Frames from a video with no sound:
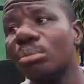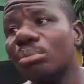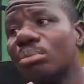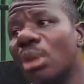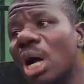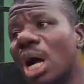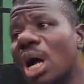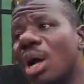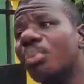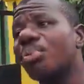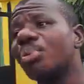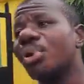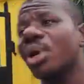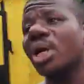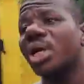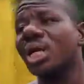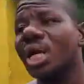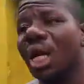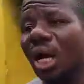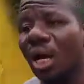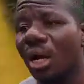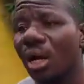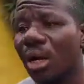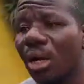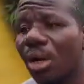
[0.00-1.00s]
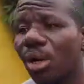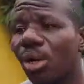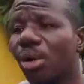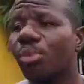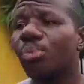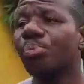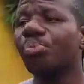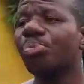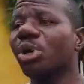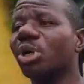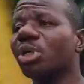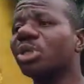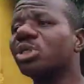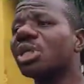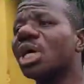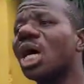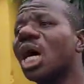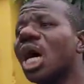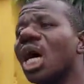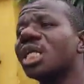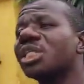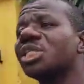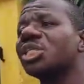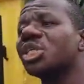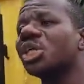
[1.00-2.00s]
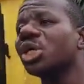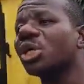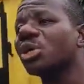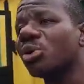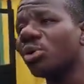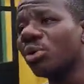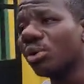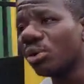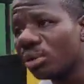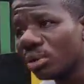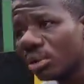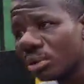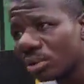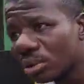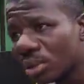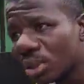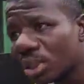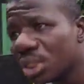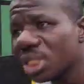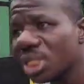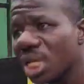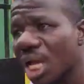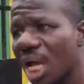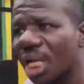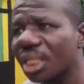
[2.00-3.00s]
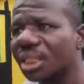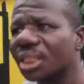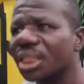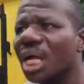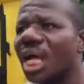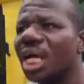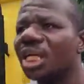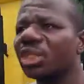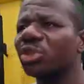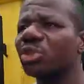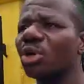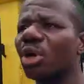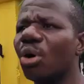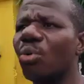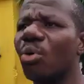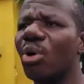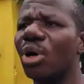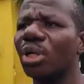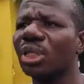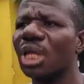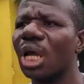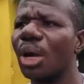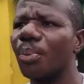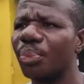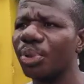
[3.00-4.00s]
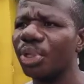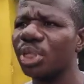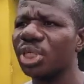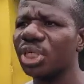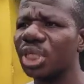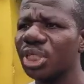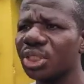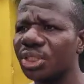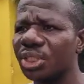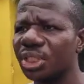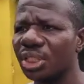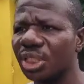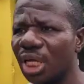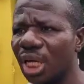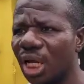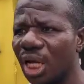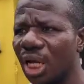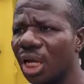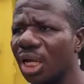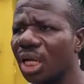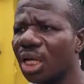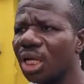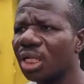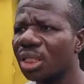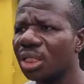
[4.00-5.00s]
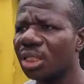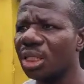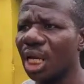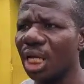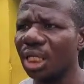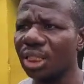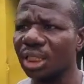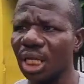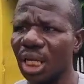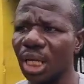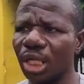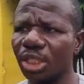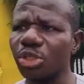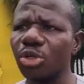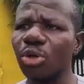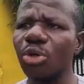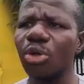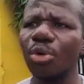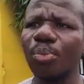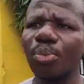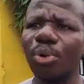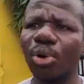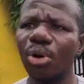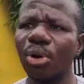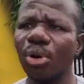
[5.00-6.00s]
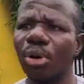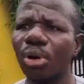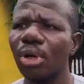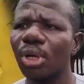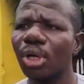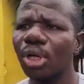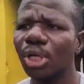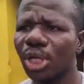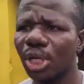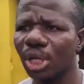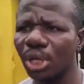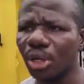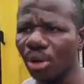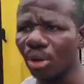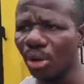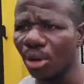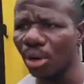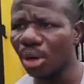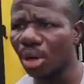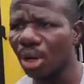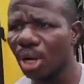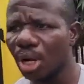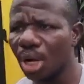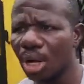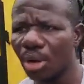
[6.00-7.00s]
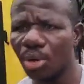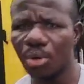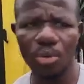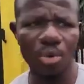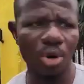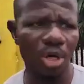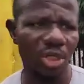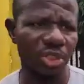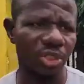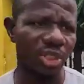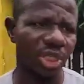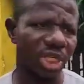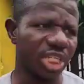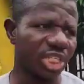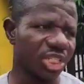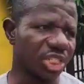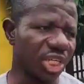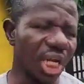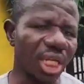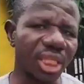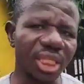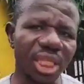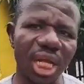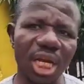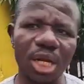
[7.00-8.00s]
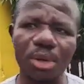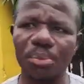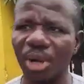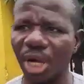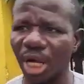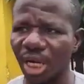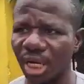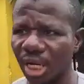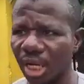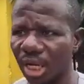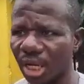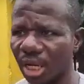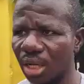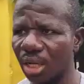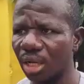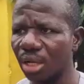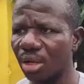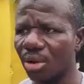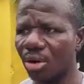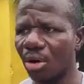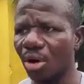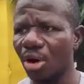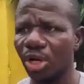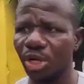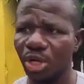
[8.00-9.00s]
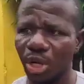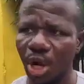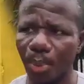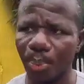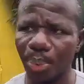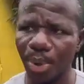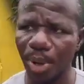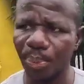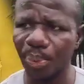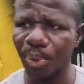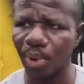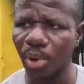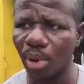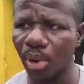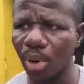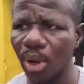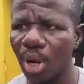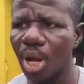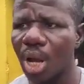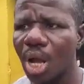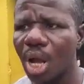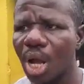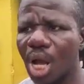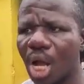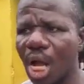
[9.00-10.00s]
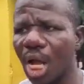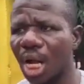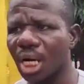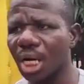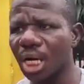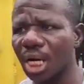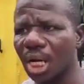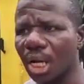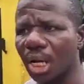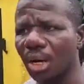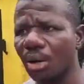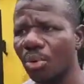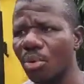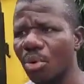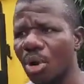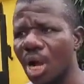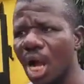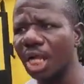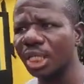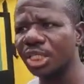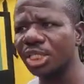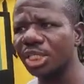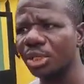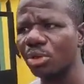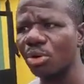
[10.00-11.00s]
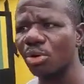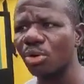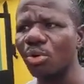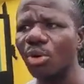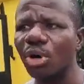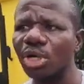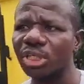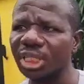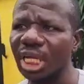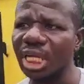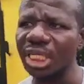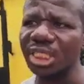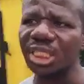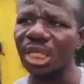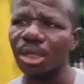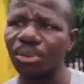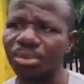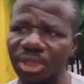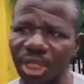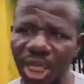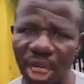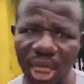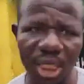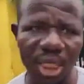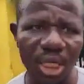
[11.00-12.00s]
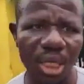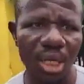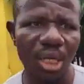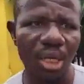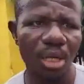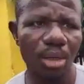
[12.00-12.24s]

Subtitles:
My brother, Atiku, yes, I saw what happened yesterday. That Tinubu, was rejected by the Oyo people, and Atiku was accepted